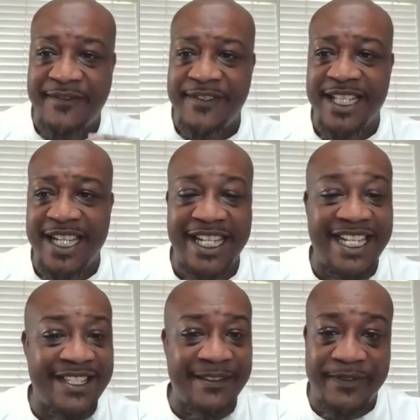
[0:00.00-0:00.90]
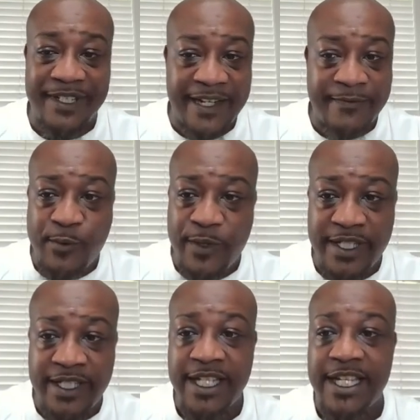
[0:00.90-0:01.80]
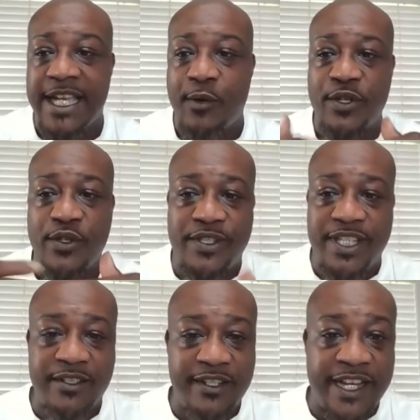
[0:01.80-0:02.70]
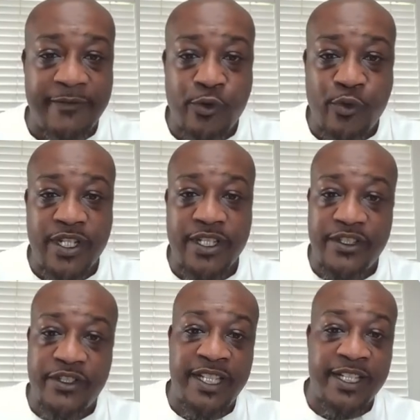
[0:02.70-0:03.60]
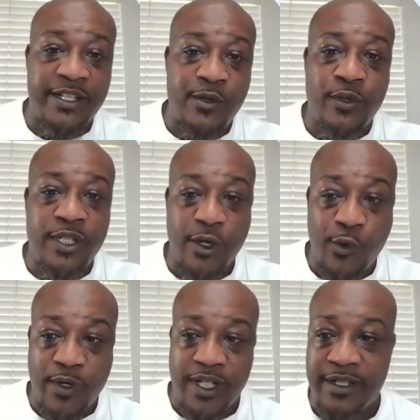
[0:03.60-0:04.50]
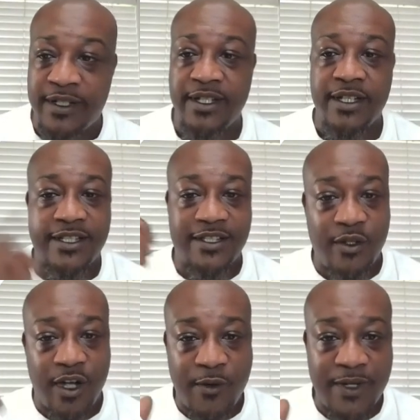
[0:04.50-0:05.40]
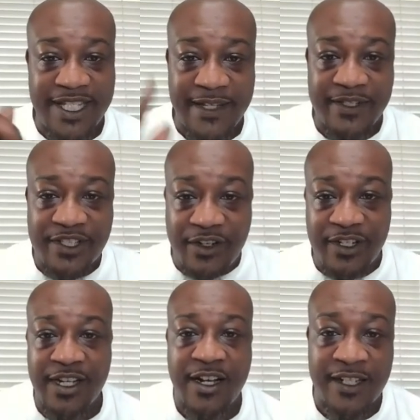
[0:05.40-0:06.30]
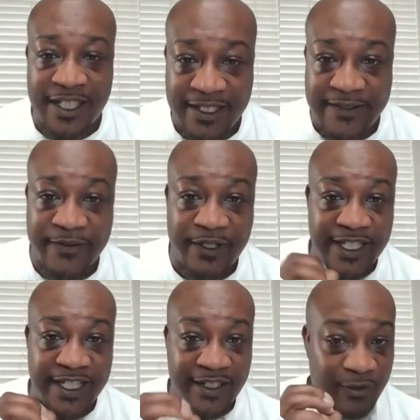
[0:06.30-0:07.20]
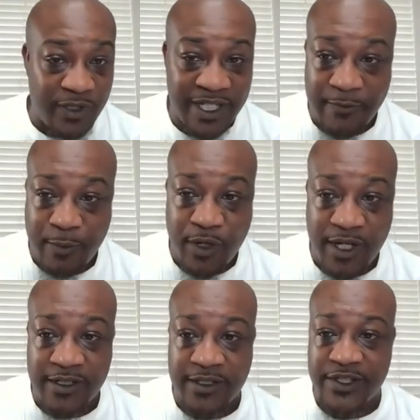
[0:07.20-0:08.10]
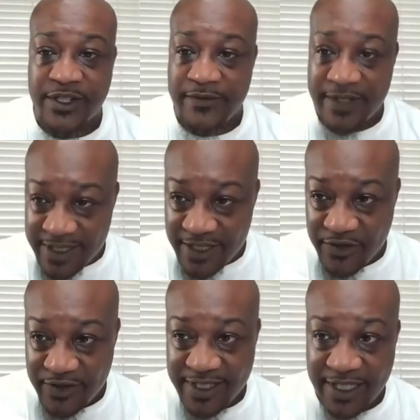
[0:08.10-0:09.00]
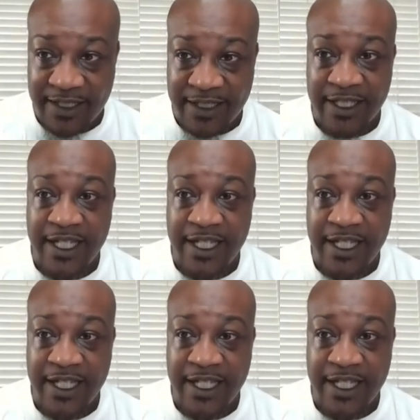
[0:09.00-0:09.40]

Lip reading: everything isn't for everyone, and when you sell to everyone, you end up with no one. So always have a target audience for whatever product or service that you're selling.